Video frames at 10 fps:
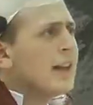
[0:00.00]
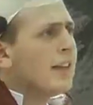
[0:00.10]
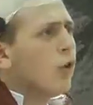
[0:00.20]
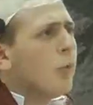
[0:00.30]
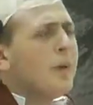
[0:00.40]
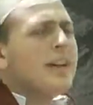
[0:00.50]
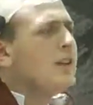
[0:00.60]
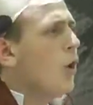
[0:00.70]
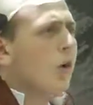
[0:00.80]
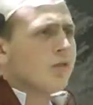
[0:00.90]
There will be
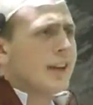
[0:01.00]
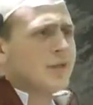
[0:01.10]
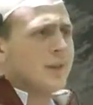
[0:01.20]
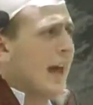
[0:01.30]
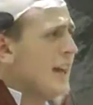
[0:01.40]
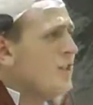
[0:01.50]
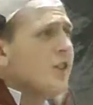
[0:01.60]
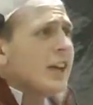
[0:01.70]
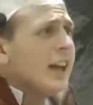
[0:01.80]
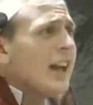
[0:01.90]
no arrangement, and
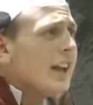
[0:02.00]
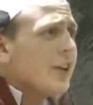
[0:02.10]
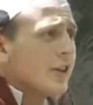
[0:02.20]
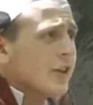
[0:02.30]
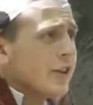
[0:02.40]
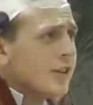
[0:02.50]
you're killing her.